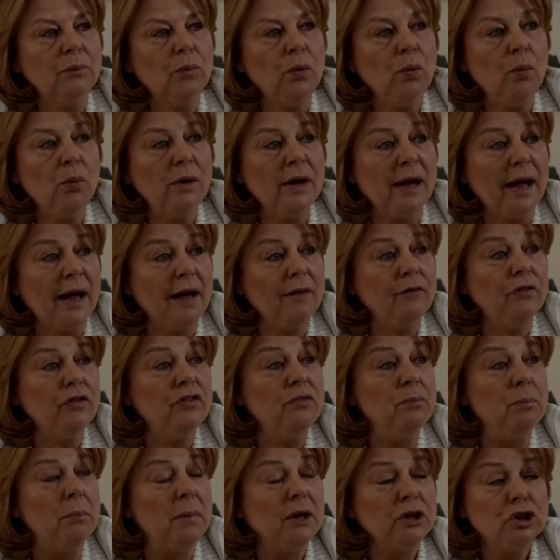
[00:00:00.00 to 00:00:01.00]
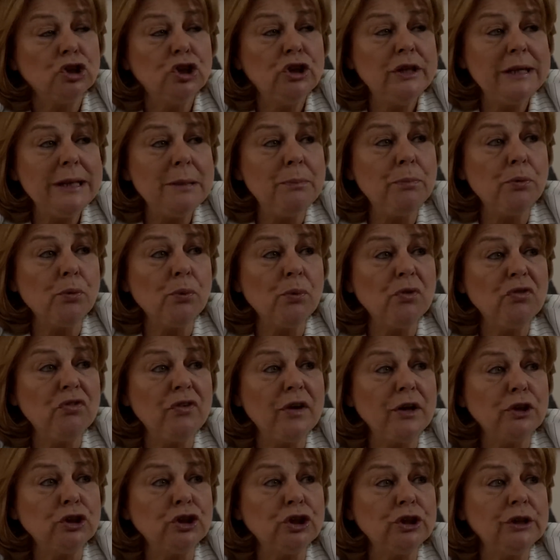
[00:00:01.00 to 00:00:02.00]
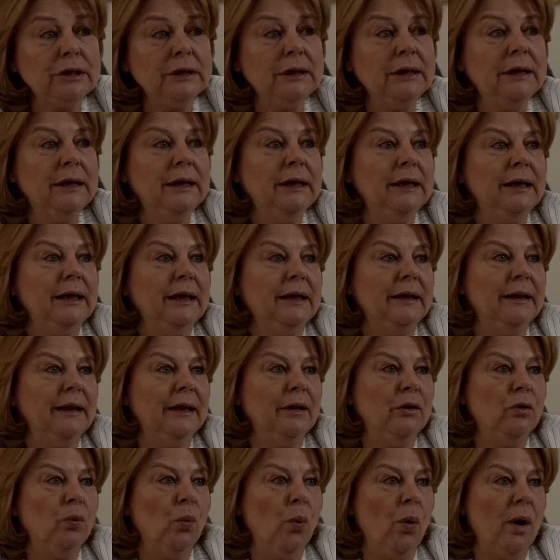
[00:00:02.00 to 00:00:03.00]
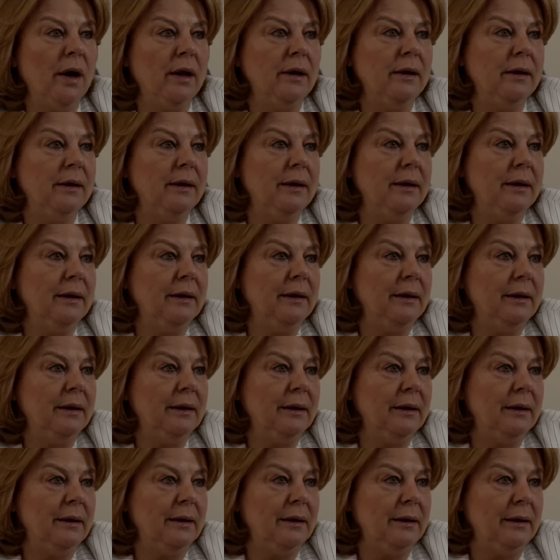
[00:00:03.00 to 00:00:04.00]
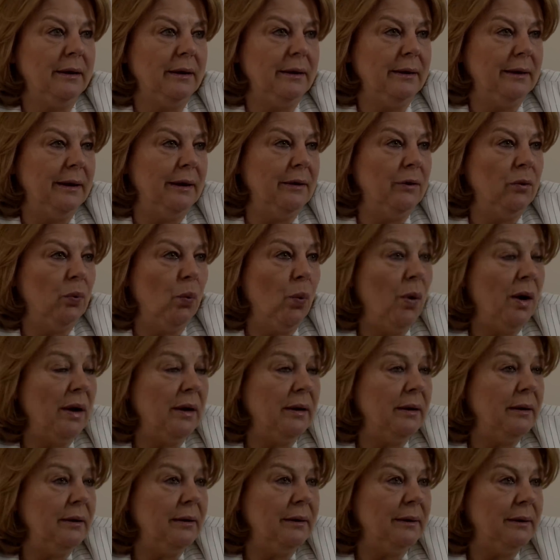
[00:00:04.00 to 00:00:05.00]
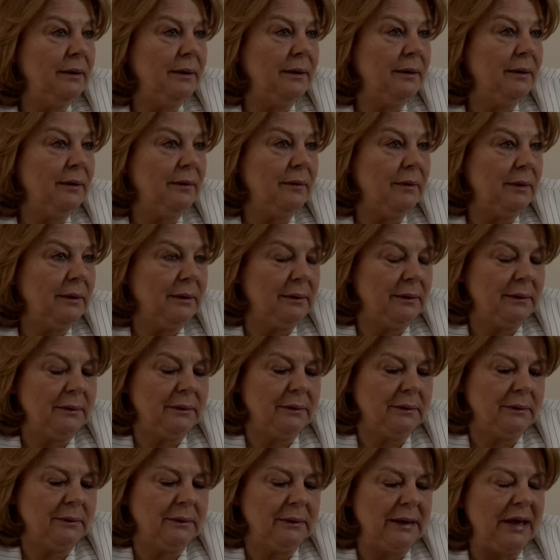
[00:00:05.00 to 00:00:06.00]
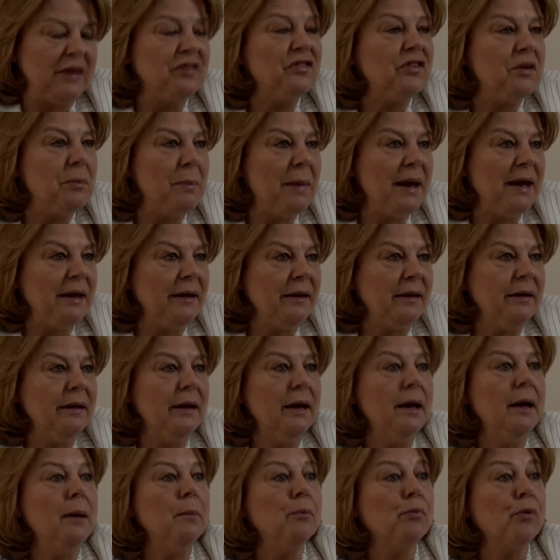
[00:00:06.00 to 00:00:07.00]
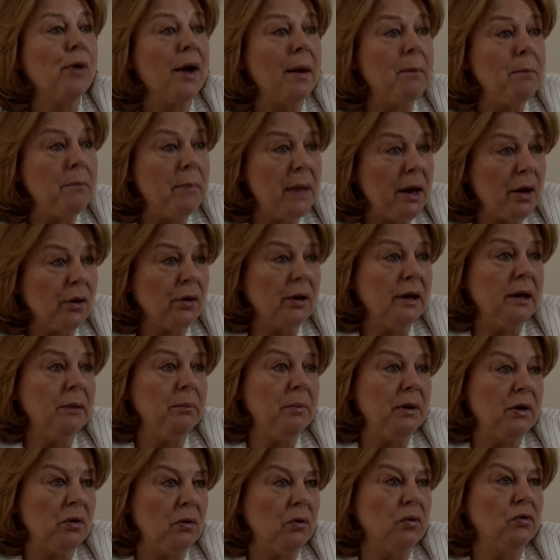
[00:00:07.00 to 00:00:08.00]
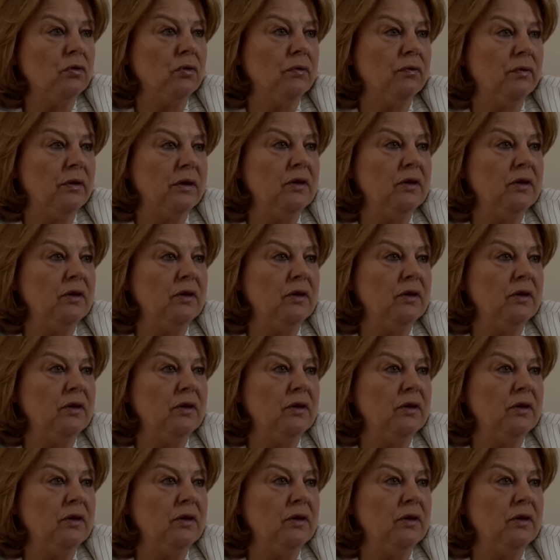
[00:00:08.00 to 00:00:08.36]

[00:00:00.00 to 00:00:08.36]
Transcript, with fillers: we will have a much deeper recession than the one uh, than the one uh, uh, estimated, primarily because of